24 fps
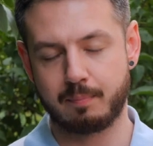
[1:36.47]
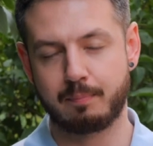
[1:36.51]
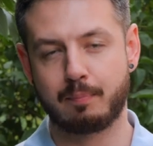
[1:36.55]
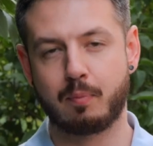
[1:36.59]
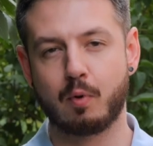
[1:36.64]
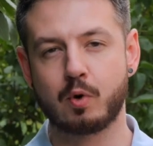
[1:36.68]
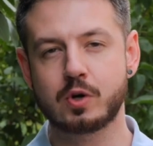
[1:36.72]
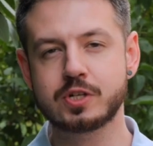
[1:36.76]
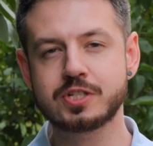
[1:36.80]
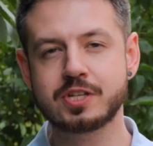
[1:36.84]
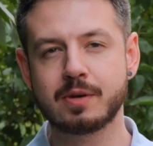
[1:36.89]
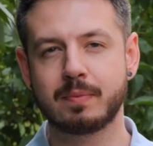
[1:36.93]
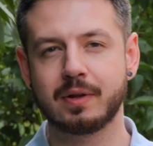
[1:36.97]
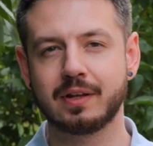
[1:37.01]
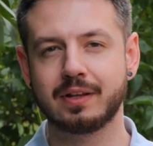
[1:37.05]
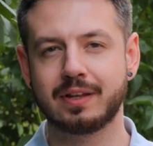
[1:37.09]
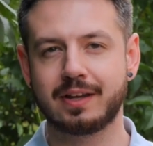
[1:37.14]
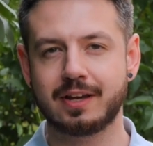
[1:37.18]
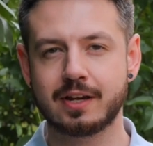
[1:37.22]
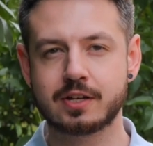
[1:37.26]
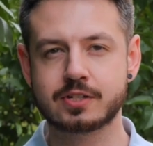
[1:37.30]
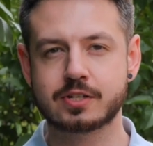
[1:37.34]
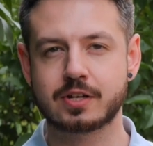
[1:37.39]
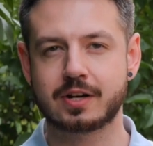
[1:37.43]
Portable
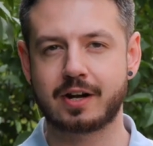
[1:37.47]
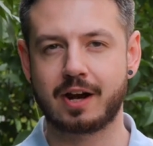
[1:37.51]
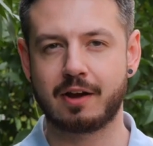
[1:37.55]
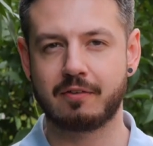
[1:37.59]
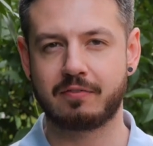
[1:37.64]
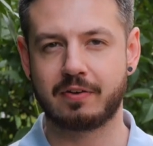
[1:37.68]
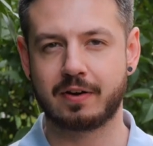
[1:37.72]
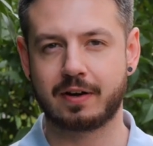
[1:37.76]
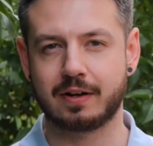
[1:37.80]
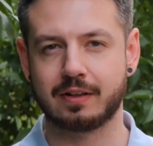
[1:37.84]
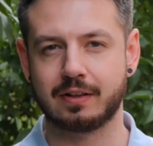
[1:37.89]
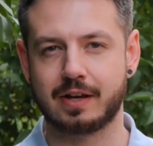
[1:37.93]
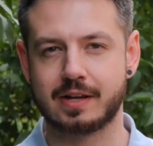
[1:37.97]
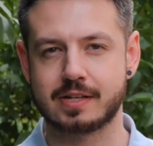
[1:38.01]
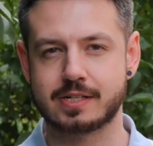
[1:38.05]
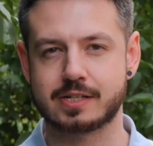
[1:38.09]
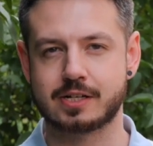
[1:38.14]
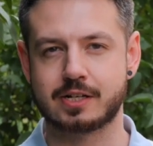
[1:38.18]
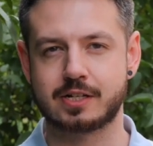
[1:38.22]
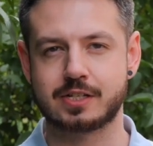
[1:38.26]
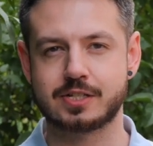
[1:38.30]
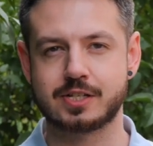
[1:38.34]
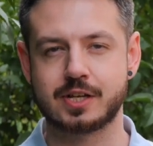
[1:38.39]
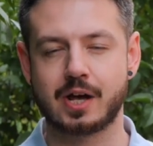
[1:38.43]
XRF
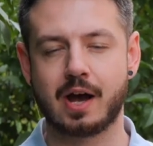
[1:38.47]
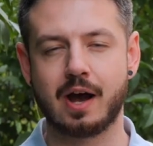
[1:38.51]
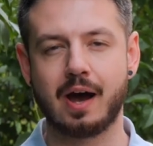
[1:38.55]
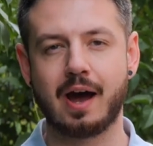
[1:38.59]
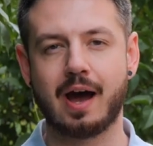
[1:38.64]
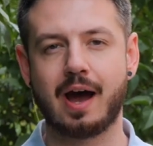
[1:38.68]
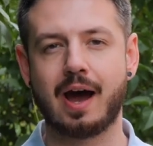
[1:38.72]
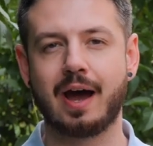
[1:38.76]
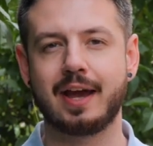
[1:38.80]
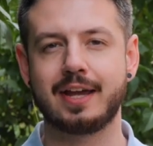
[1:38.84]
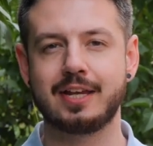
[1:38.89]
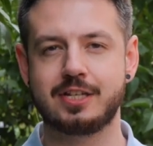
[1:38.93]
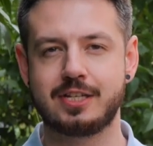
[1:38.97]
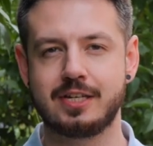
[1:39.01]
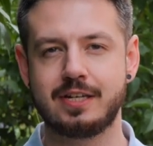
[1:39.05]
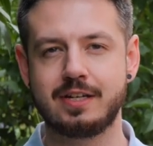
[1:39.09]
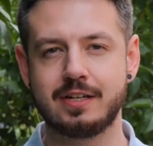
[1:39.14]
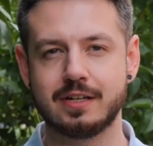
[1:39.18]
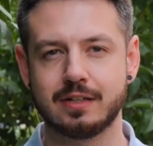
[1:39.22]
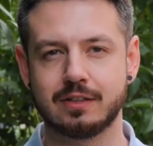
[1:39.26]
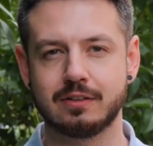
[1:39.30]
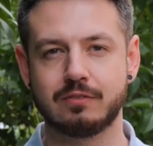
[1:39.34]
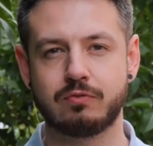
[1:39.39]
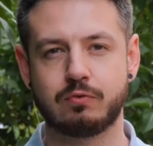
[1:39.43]
analyzers are
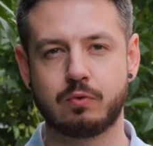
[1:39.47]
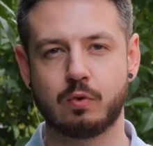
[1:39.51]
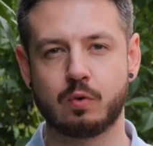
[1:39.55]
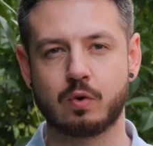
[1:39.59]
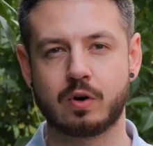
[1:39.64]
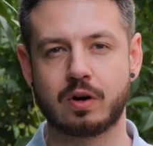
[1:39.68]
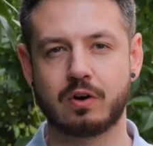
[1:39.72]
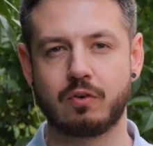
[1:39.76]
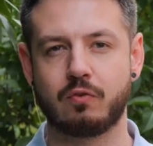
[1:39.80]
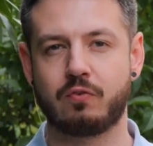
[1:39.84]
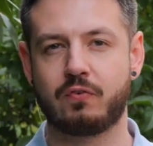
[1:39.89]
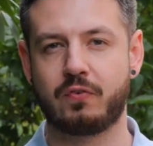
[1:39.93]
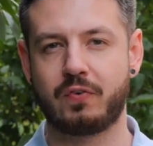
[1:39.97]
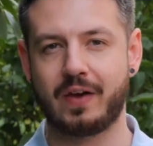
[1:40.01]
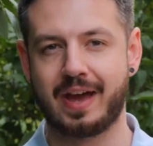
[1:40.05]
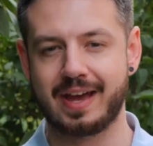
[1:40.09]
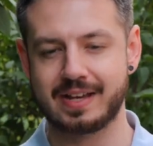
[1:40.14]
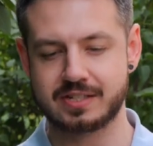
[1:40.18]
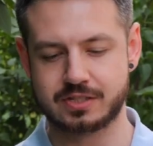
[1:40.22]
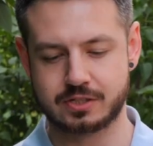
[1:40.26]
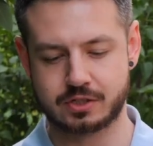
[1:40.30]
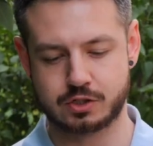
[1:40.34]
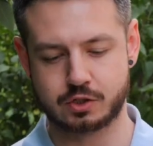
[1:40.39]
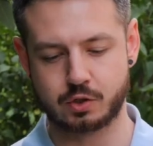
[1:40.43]
ideal for
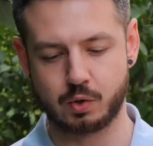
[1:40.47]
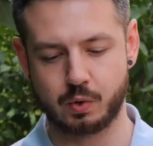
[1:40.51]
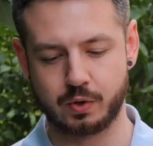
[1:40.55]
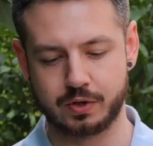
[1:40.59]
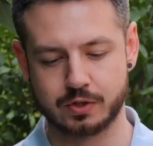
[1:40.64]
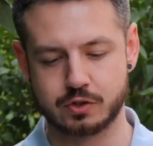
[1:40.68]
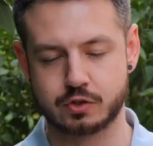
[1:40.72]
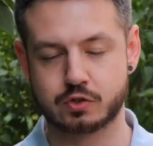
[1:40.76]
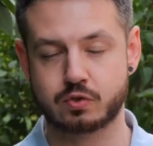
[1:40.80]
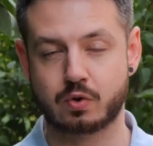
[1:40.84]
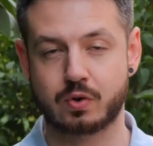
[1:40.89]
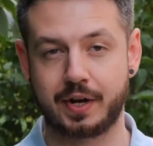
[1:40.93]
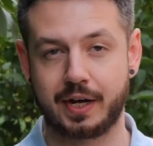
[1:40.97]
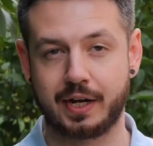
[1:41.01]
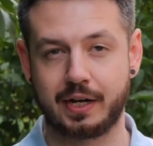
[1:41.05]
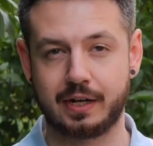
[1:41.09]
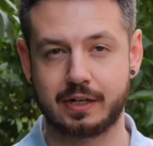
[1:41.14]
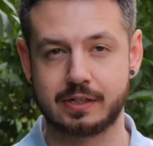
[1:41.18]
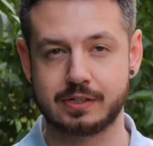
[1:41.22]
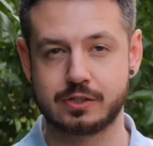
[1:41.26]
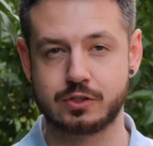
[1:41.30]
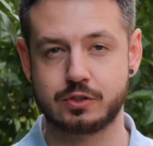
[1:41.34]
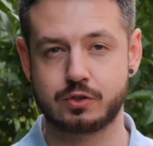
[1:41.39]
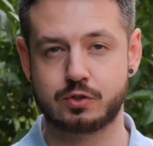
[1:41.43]
fast soil
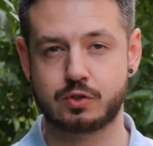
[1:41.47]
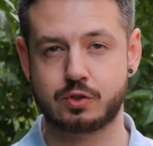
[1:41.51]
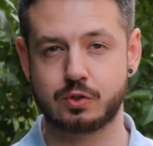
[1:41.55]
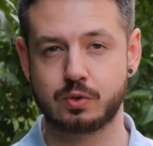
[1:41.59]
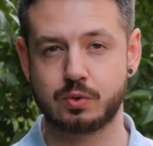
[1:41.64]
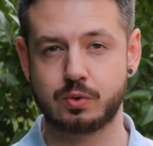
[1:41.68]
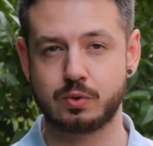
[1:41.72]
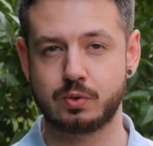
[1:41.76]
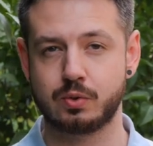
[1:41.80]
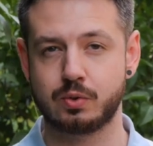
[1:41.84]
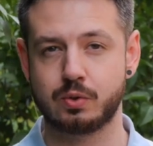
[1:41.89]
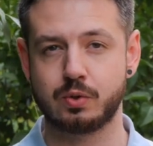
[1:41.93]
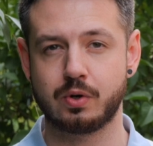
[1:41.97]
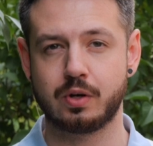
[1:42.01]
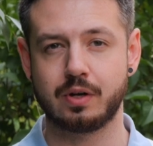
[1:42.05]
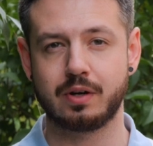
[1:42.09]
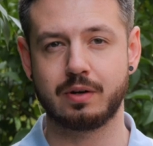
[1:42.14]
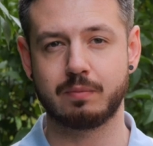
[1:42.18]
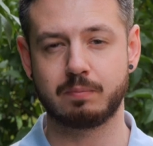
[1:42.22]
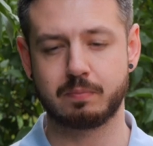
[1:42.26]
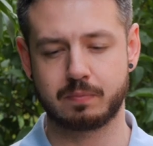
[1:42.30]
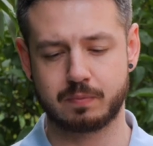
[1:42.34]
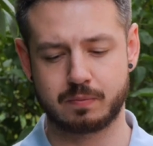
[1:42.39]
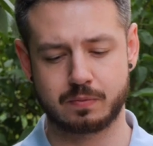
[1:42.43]
screening to
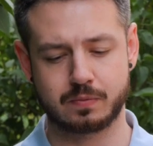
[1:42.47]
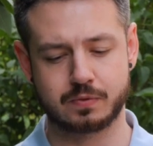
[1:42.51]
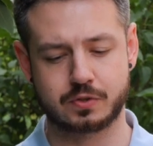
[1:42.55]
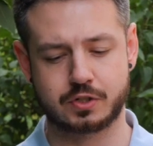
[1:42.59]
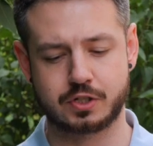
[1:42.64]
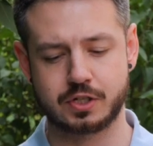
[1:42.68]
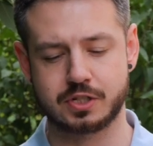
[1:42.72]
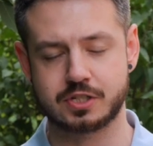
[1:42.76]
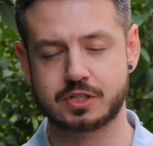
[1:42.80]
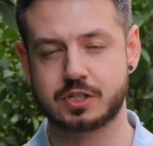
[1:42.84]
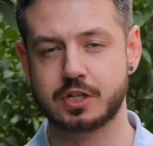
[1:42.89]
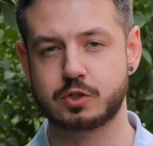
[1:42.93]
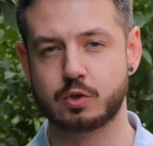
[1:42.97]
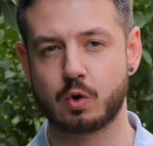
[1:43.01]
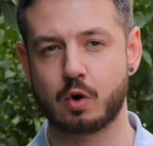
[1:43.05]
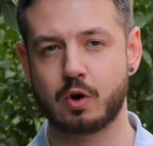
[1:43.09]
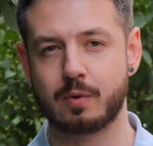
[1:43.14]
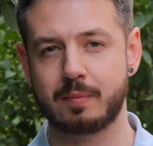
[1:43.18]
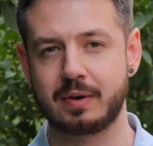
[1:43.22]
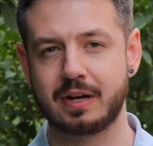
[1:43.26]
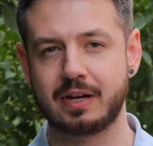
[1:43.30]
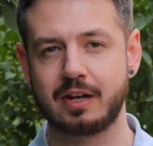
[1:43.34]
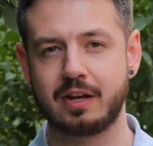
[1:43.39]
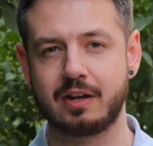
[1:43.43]
just
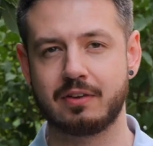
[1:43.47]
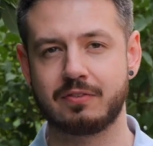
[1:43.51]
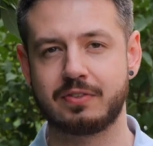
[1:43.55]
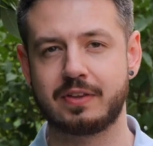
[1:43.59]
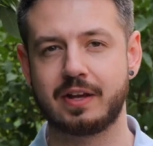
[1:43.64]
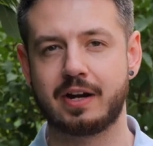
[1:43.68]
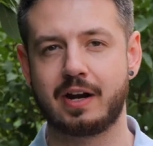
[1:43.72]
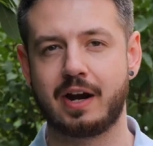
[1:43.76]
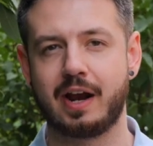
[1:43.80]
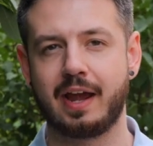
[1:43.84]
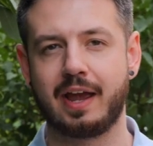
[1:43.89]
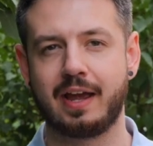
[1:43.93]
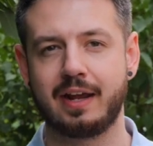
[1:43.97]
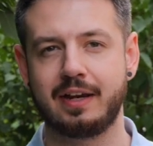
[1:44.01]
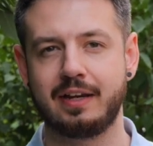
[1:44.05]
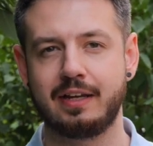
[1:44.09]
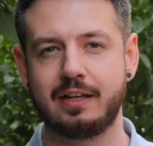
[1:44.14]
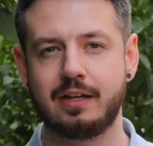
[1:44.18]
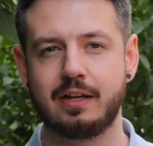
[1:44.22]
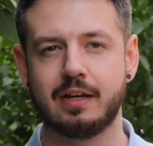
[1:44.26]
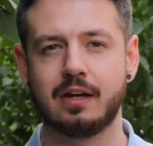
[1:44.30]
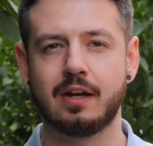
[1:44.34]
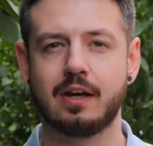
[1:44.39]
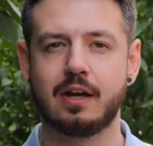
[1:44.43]
determine if there are
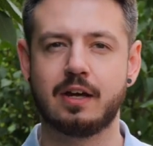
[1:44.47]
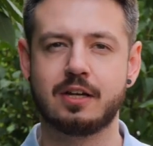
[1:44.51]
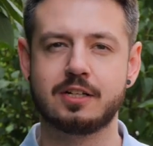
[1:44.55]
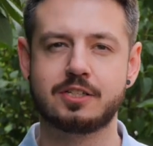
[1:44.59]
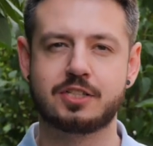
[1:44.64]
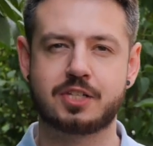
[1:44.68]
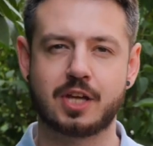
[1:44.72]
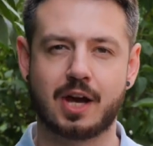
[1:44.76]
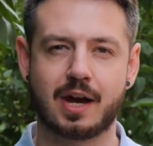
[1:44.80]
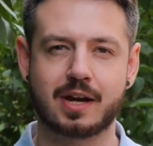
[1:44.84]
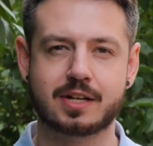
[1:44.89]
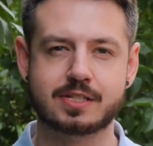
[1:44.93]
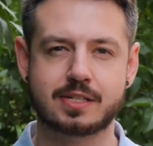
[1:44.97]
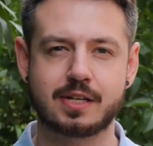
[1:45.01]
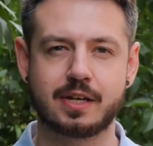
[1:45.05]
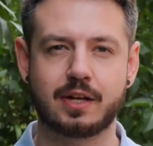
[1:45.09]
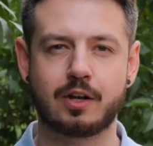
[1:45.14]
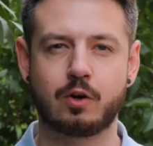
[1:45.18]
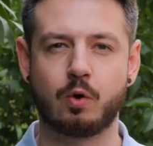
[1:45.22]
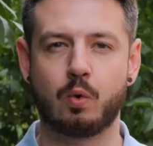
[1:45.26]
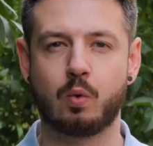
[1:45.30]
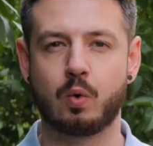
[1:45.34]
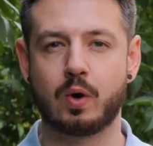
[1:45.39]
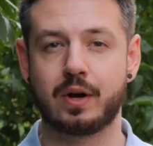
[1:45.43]
any
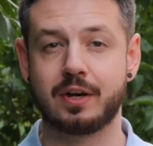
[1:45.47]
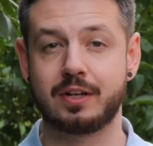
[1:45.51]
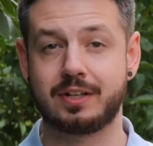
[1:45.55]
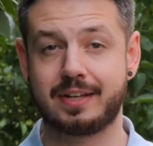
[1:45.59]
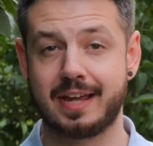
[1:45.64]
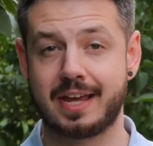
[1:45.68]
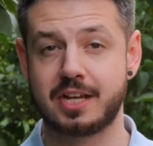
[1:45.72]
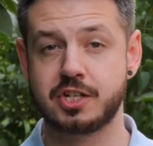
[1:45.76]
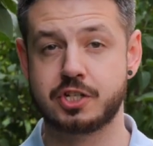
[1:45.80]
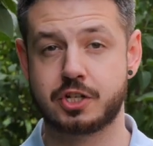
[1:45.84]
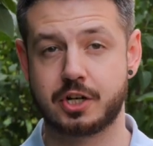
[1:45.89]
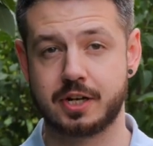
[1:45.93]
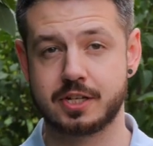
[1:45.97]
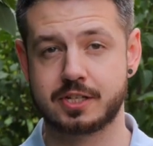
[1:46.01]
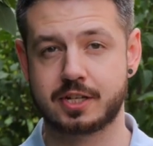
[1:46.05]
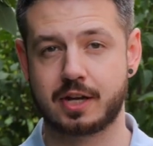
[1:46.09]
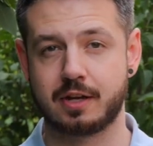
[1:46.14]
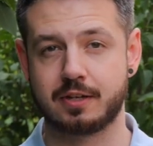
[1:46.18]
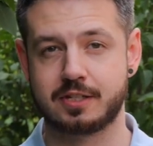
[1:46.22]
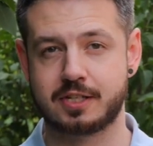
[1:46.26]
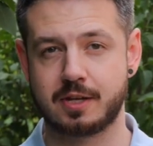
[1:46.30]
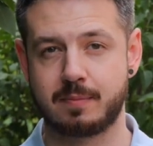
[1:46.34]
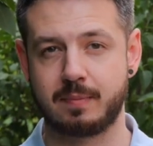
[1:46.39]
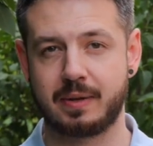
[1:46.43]
toxic or dangerous
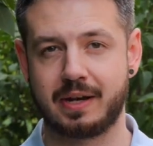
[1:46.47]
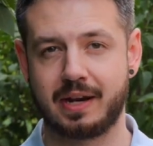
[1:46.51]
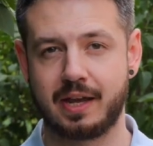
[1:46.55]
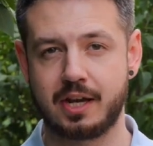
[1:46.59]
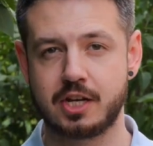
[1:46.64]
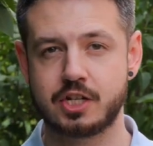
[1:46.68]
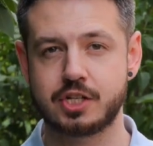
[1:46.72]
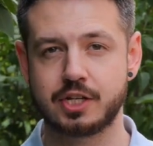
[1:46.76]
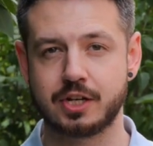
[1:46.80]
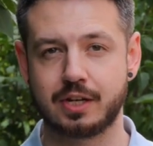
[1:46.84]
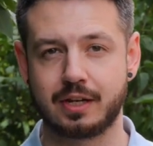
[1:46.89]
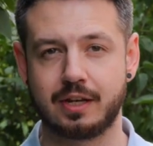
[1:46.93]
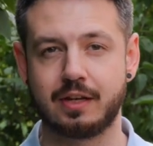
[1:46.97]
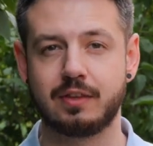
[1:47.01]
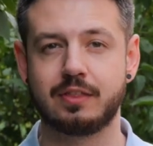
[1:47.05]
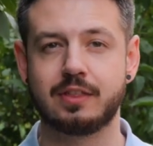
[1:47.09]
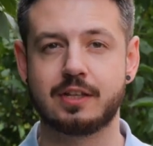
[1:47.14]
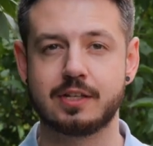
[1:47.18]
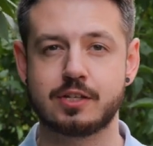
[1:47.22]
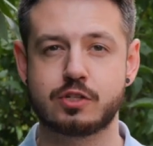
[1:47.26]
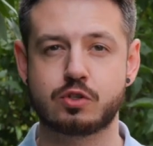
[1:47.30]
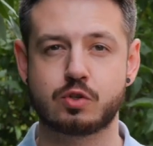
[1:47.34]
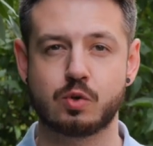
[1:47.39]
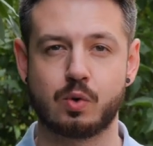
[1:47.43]
contamination in
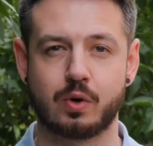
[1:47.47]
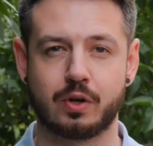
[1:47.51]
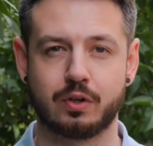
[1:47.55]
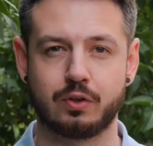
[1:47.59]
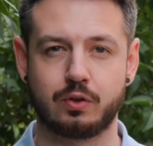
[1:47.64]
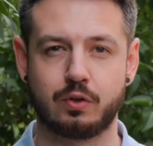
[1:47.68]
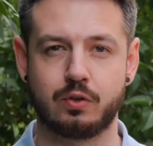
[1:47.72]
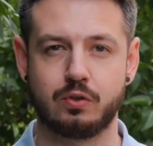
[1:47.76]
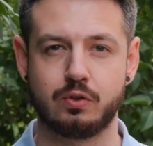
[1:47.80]
the soil you